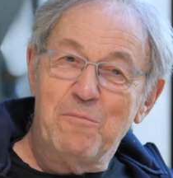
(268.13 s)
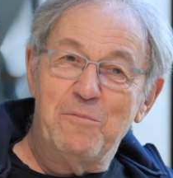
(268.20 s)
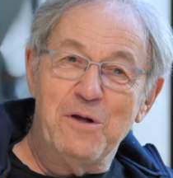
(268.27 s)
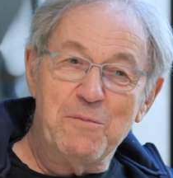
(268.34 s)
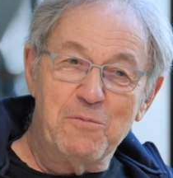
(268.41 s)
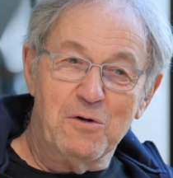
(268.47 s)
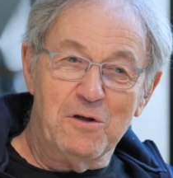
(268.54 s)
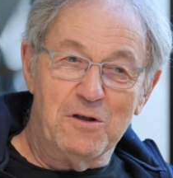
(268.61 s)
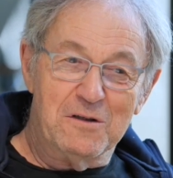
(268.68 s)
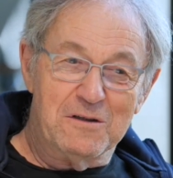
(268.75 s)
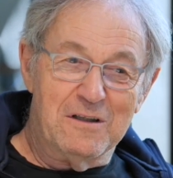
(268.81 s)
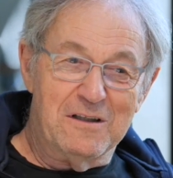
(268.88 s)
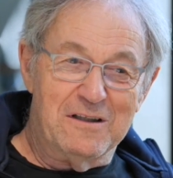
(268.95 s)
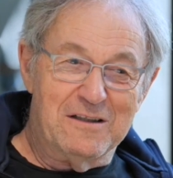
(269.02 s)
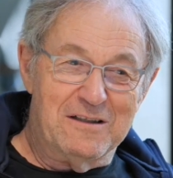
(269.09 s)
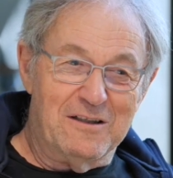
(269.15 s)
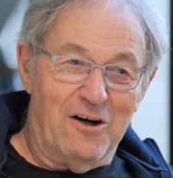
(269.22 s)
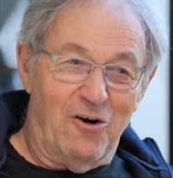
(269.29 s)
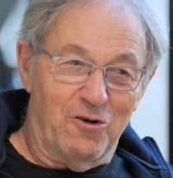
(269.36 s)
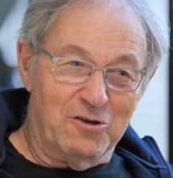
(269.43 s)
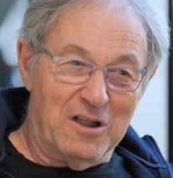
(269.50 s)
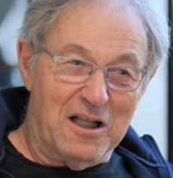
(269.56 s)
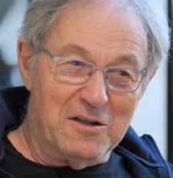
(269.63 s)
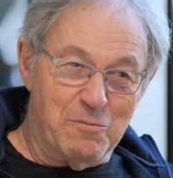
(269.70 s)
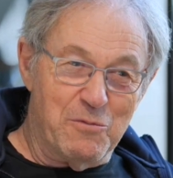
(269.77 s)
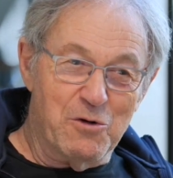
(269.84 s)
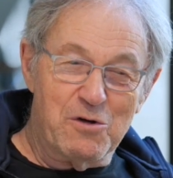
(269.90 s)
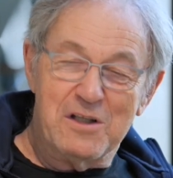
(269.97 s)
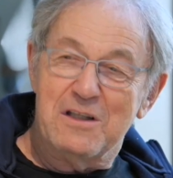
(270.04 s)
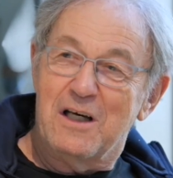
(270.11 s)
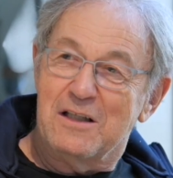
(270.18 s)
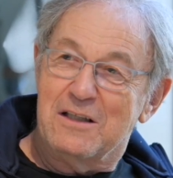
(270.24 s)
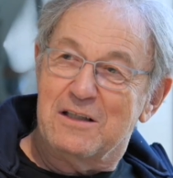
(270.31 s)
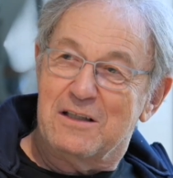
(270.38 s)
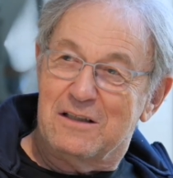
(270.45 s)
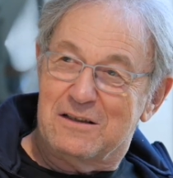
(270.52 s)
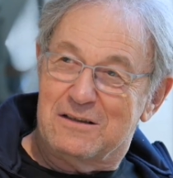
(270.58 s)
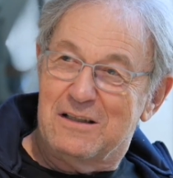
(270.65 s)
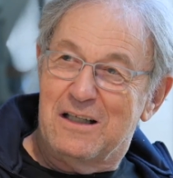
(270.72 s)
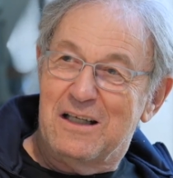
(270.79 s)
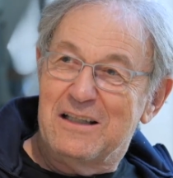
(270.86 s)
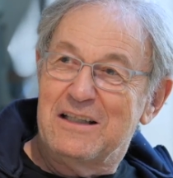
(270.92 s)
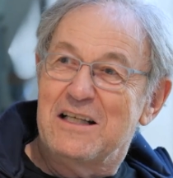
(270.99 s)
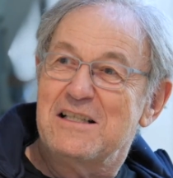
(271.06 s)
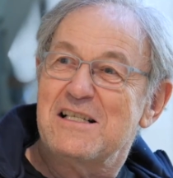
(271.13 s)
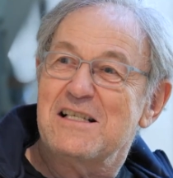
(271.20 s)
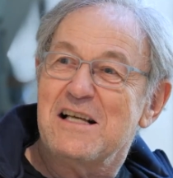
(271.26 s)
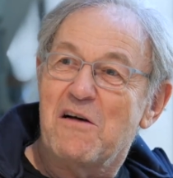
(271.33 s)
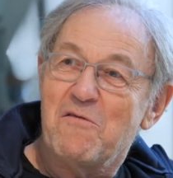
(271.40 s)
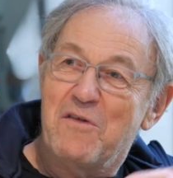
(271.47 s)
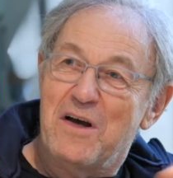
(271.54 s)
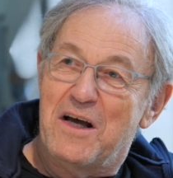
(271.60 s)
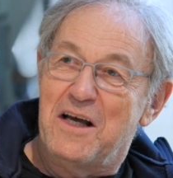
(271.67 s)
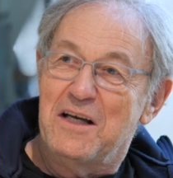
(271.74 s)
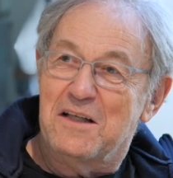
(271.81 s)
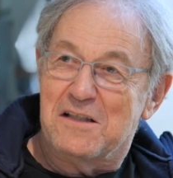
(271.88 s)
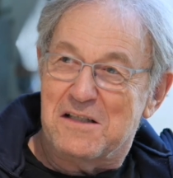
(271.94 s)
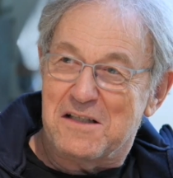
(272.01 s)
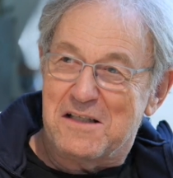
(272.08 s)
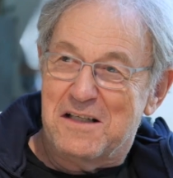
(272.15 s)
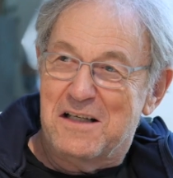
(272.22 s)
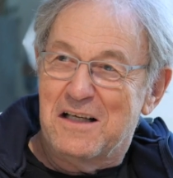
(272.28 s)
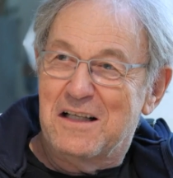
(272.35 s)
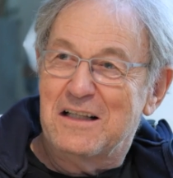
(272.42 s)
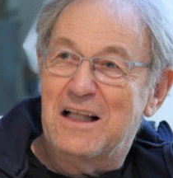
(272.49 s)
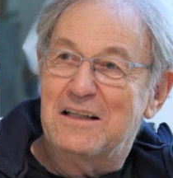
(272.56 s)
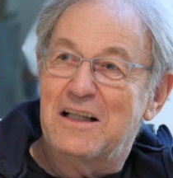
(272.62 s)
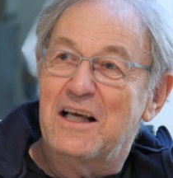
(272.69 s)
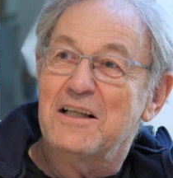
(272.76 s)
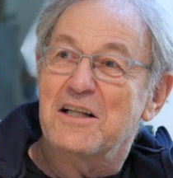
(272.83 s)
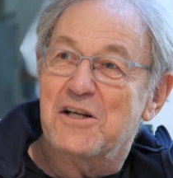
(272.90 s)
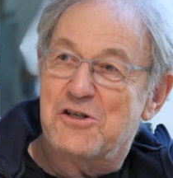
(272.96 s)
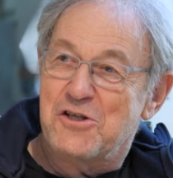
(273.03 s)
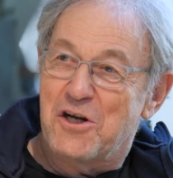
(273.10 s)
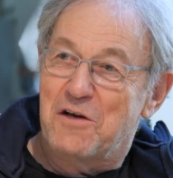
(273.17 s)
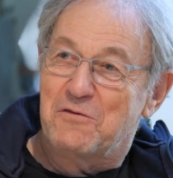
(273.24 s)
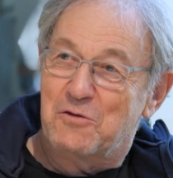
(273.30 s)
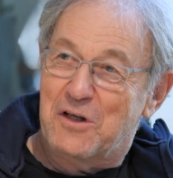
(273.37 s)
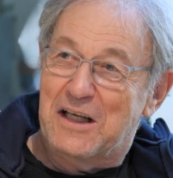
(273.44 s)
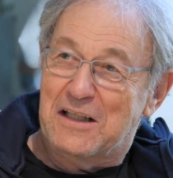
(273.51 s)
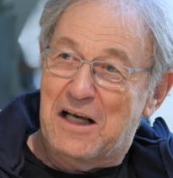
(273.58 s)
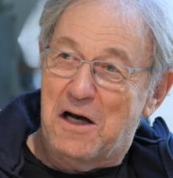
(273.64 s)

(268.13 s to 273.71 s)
people on that puritanical, there's somewhere else that energy have to get